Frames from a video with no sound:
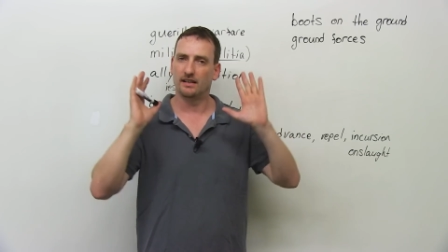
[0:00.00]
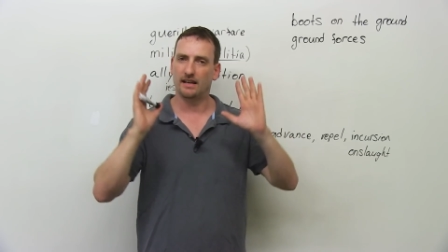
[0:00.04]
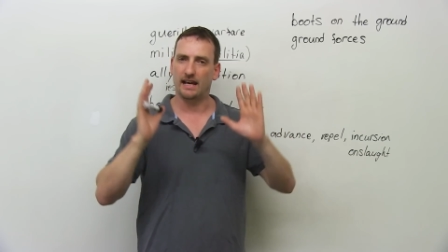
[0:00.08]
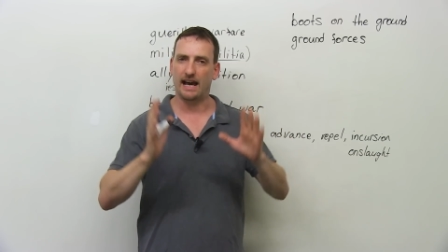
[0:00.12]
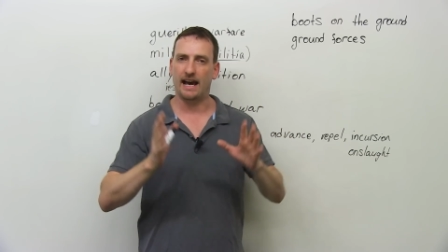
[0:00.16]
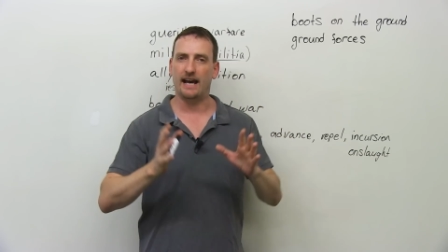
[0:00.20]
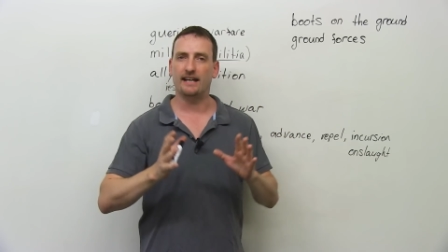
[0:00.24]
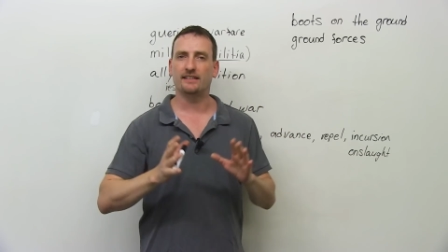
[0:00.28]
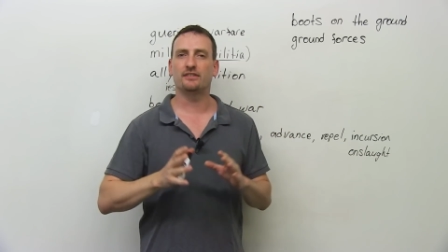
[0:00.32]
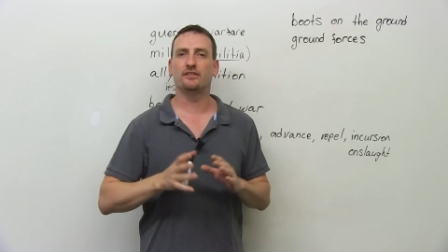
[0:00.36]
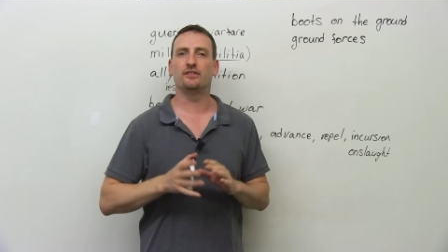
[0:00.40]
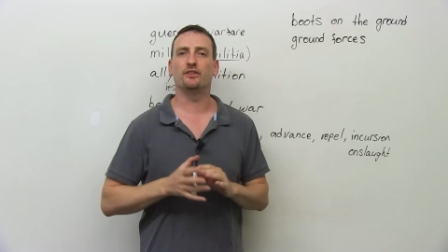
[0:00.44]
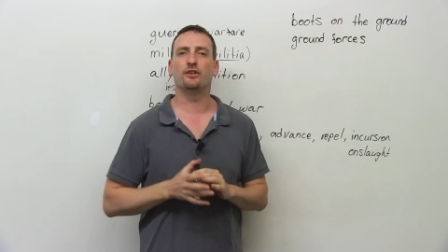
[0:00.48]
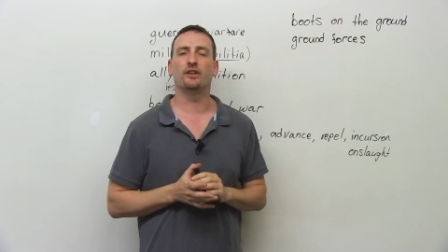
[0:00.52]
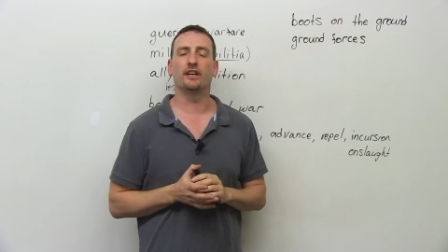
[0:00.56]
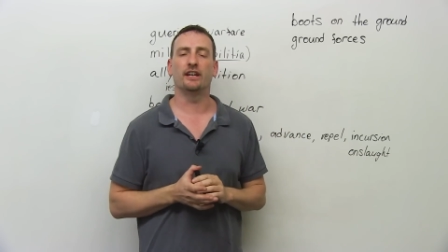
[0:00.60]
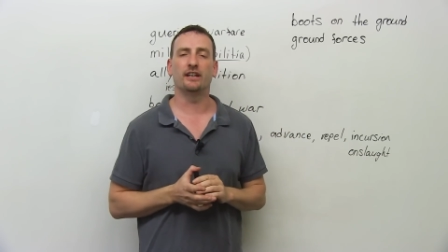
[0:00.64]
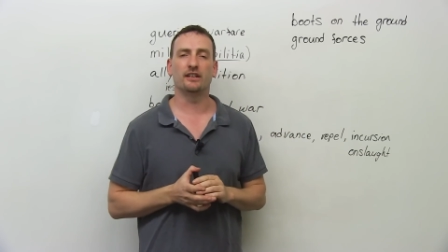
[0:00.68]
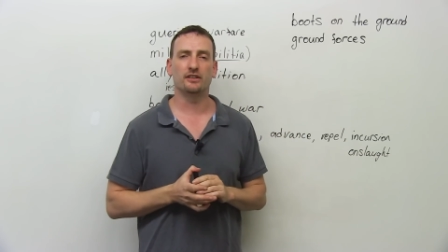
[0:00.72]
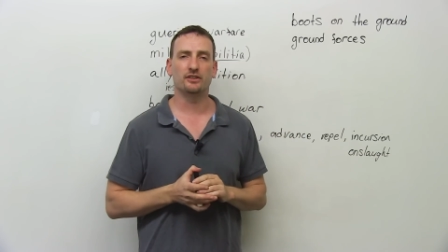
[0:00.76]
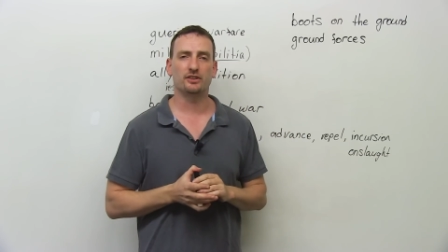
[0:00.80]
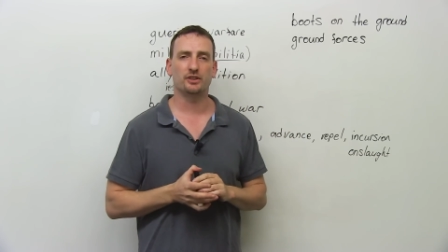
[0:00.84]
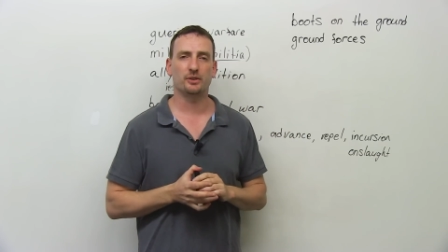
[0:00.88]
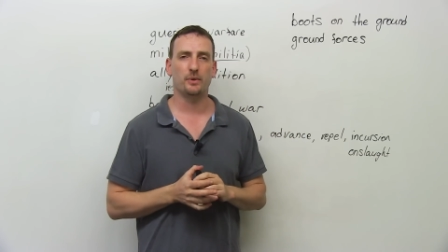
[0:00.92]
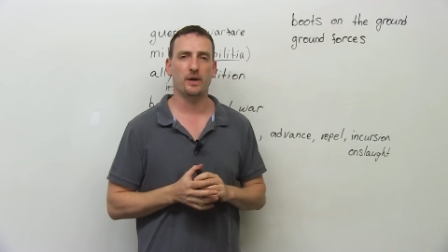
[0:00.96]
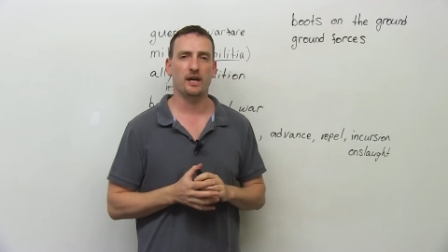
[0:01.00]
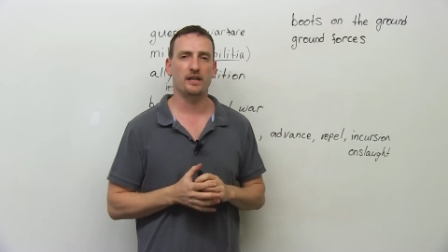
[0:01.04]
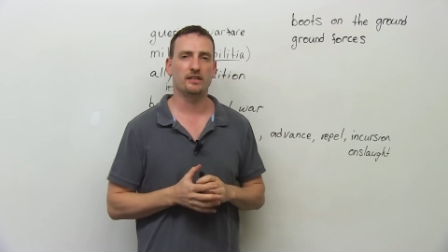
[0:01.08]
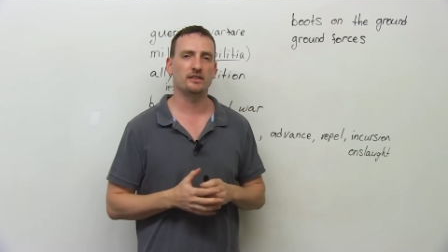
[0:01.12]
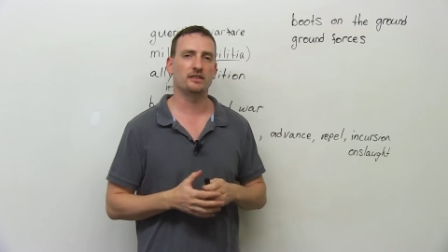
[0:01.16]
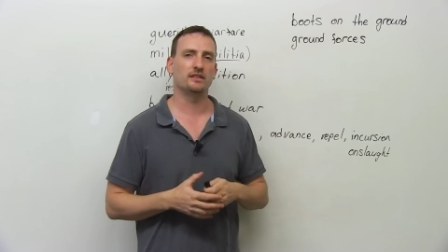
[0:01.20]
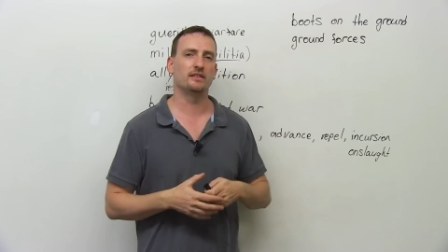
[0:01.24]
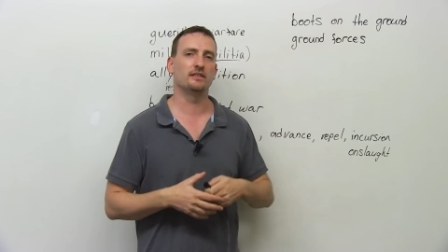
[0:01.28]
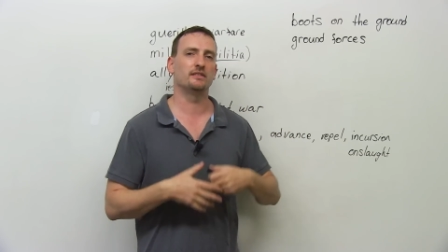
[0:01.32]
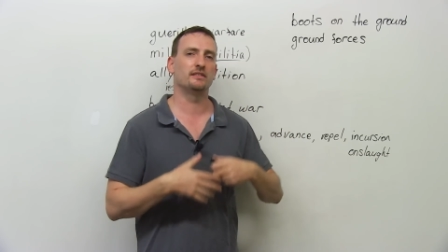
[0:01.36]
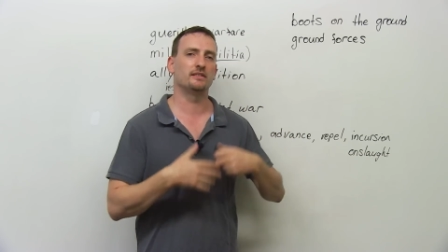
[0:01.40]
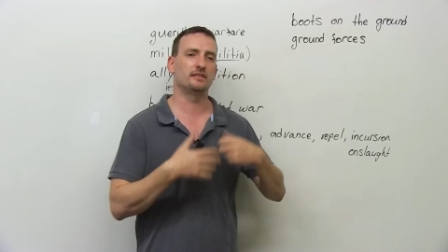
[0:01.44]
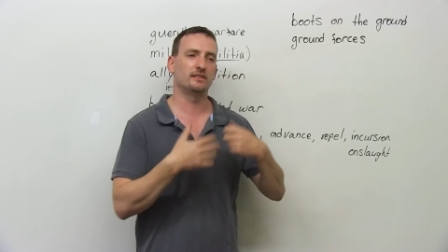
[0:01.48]
Ask your English
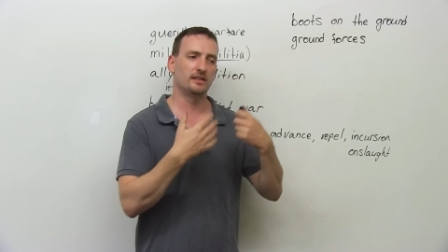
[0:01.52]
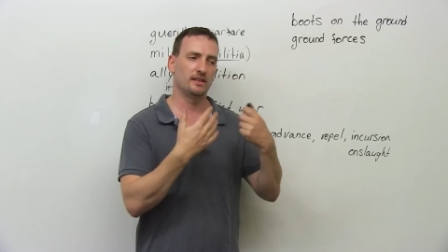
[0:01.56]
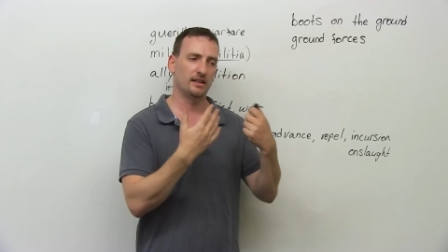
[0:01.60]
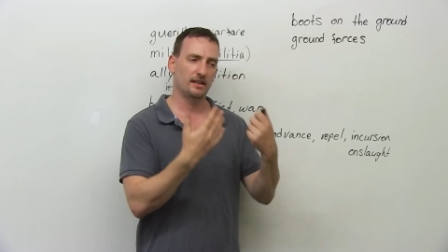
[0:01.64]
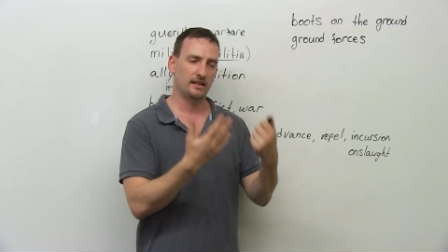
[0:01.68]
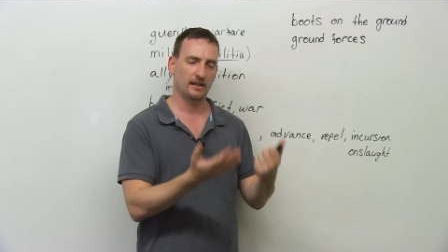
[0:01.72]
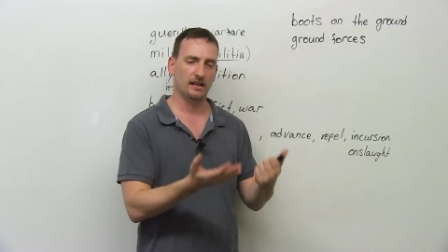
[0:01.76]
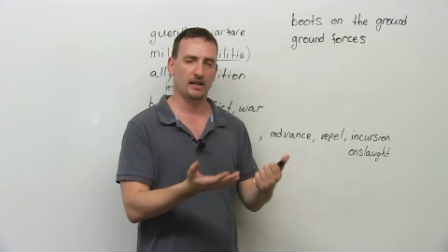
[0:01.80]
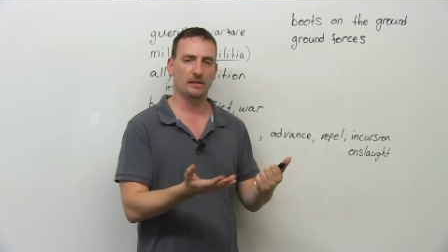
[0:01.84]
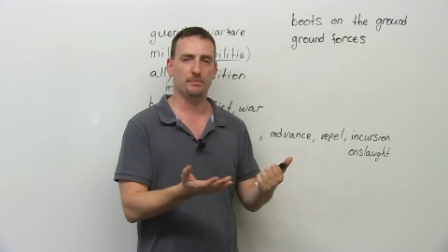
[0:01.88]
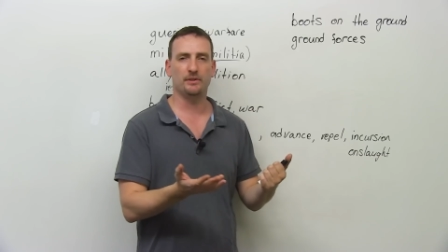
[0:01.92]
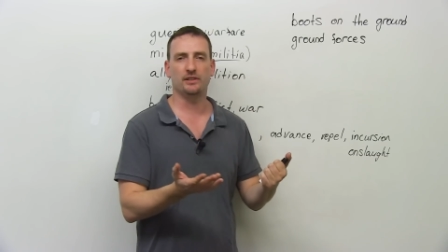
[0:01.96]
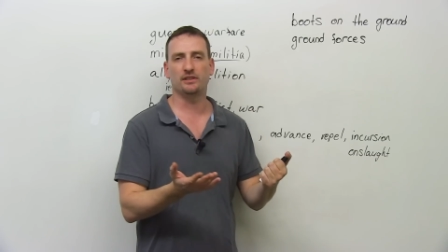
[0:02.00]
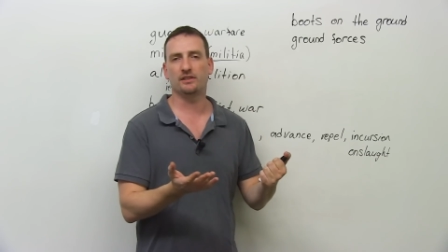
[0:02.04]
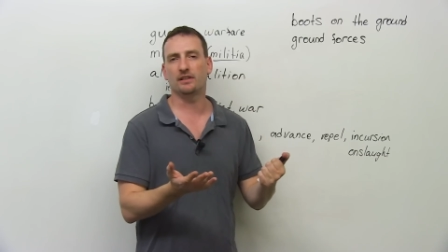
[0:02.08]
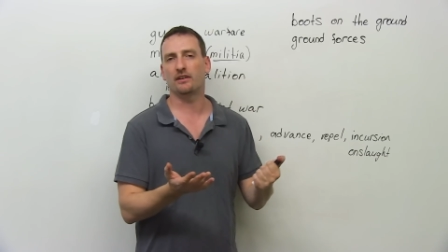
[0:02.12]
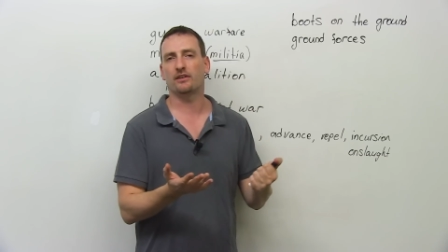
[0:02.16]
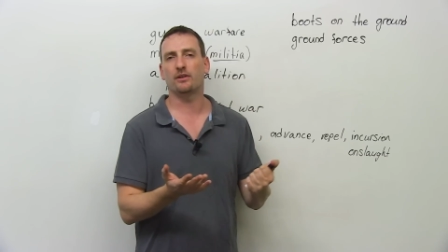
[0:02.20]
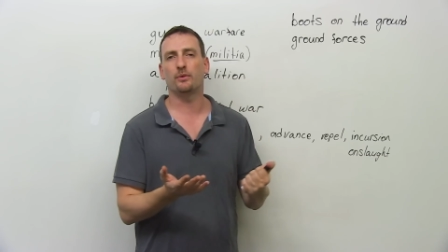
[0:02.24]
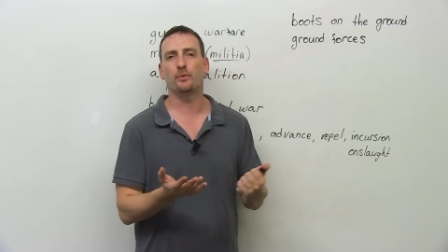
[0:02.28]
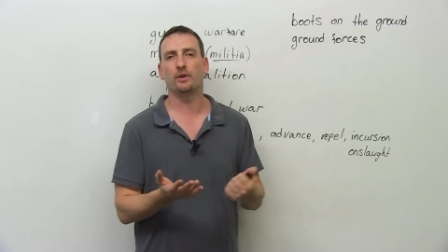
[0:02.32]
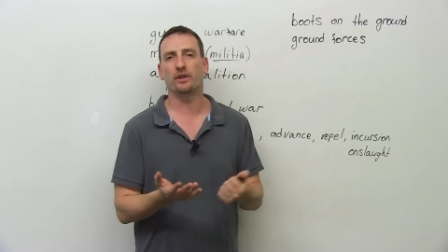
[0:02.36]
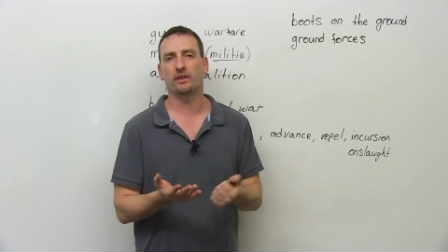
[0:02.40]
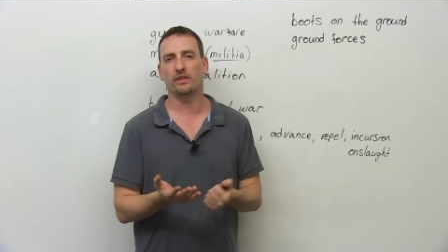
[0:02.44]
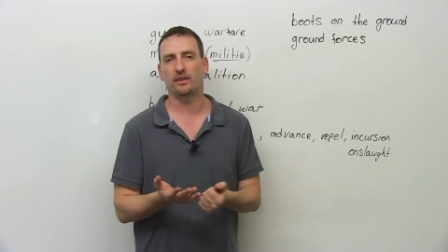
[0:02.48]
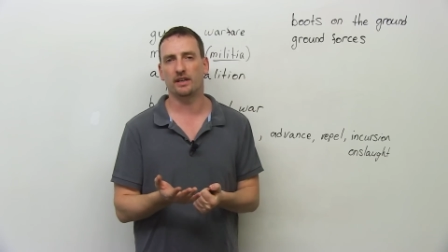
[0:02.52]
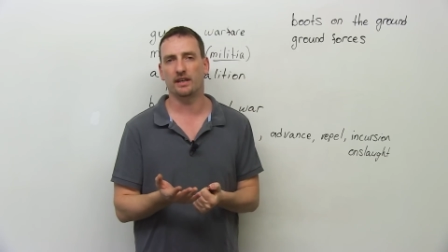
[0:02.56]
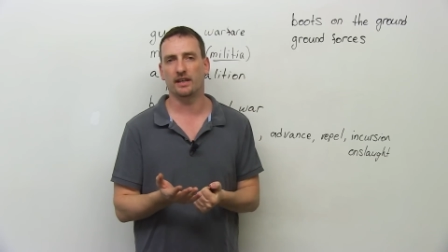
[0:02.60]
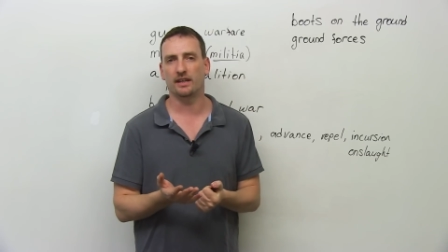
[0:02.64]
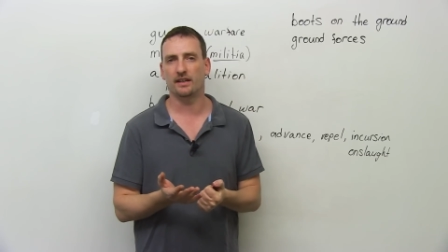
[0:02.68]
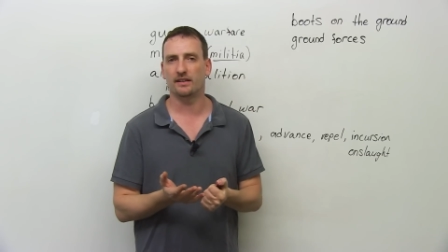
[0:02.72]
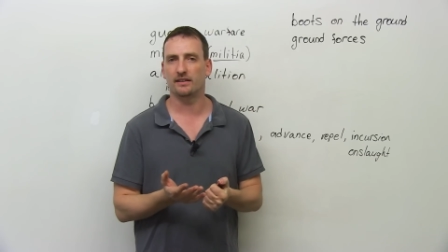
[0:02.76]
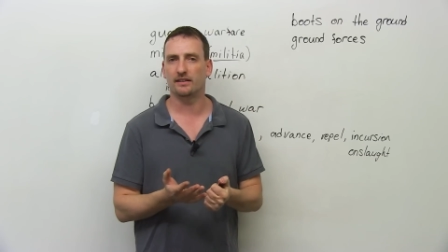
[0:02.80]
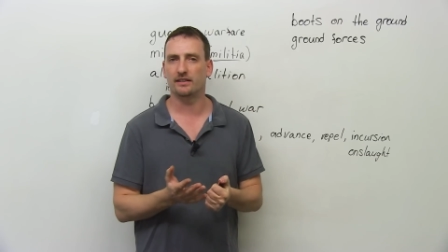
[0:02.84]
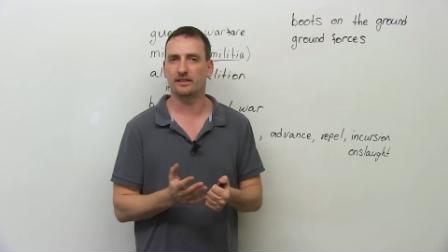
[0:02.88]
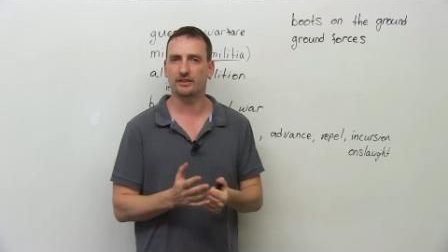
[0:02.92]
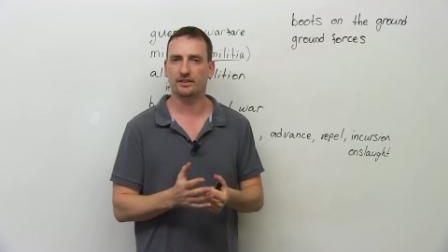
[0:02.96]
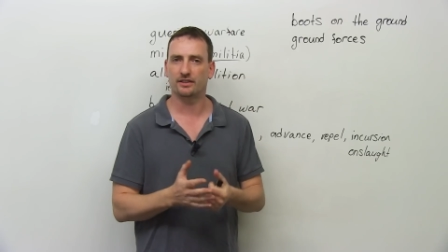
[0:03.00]
questions, help each other with the
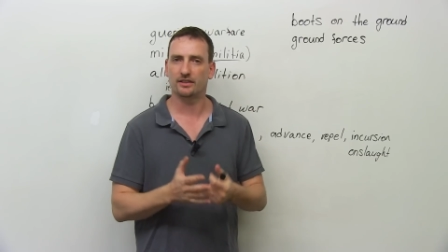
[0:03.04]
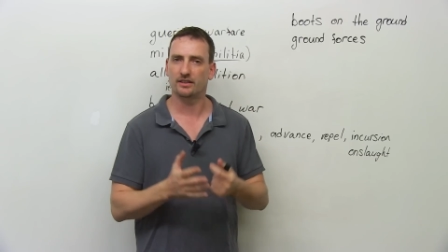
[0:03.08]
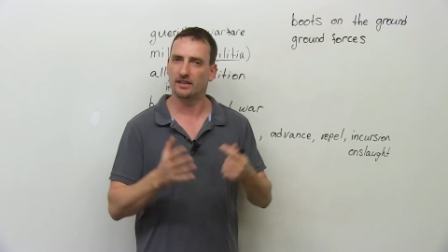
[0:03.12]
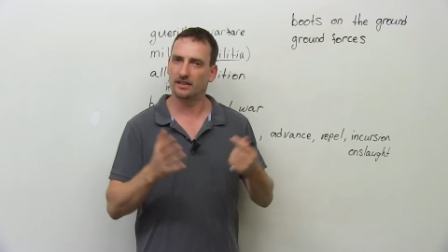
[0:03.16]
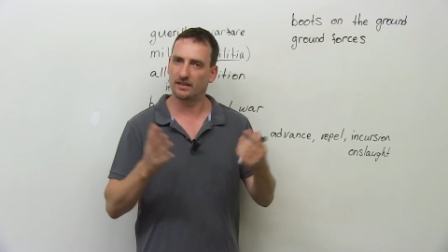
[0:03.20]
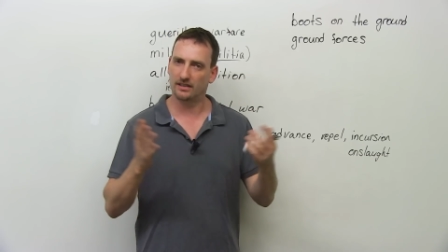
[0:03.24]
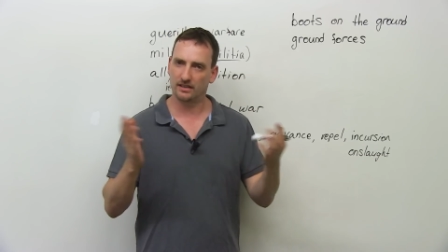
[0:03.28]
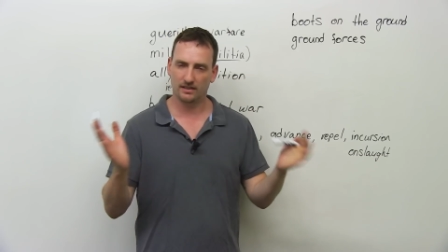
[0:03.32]
English,